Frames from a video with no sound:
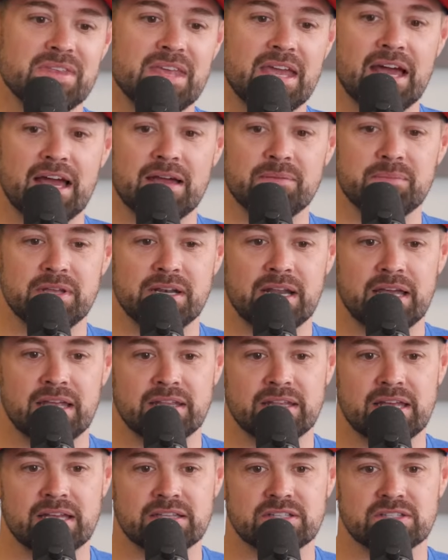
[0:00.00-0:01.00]
yeah, I mean
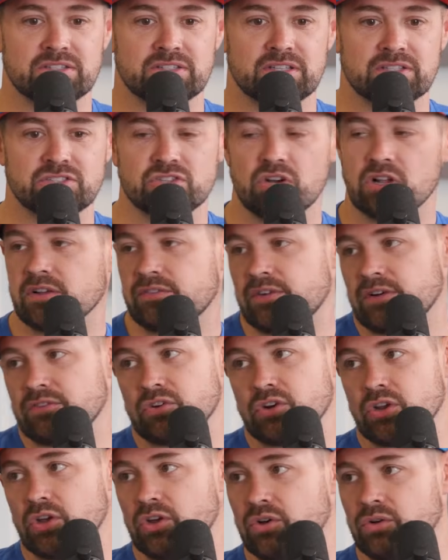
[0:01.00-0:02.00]
that's all I've
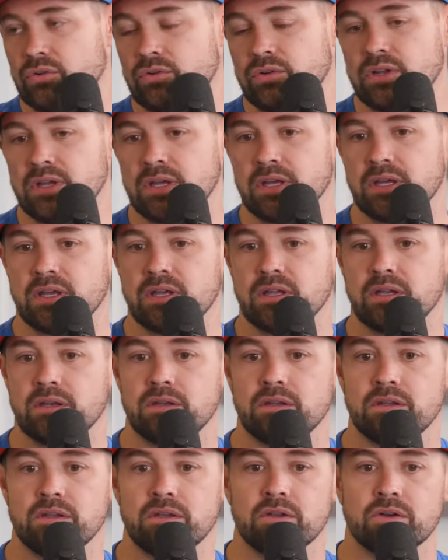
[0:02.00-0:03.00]
ever known.
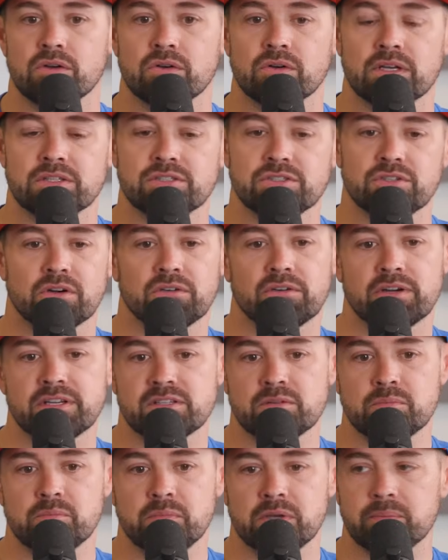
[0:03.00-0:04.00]
And I started
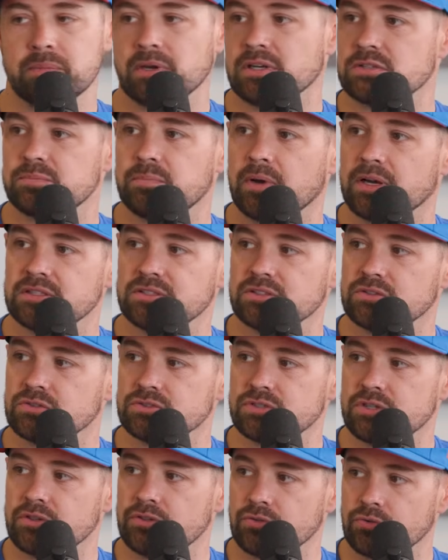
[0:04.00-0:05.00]
racing BMX
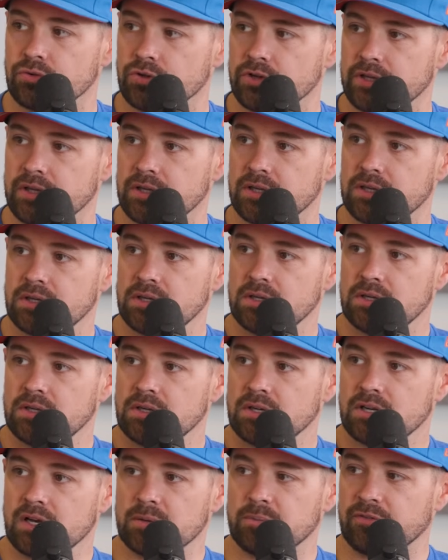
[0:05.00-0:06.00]
bicycles at 3.
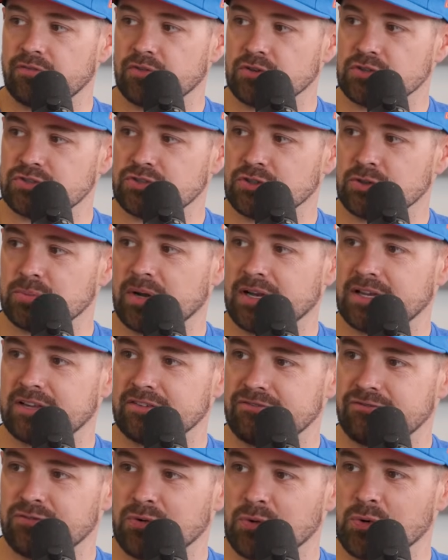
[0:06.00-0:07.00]
Got my first dirt bike
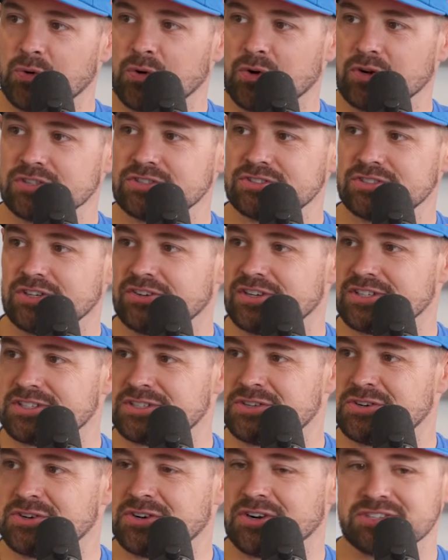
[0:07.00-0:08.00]
at 4 and started
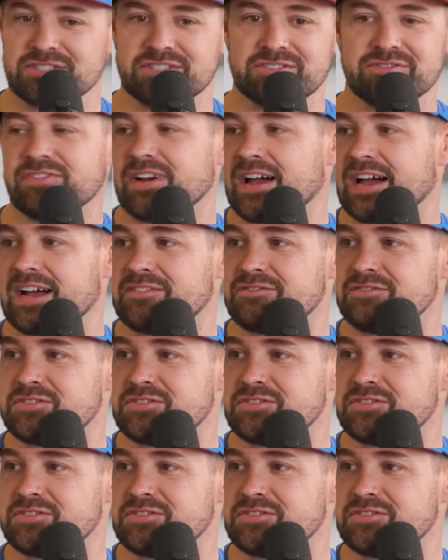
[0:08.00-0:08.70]
racing go-karts at 5.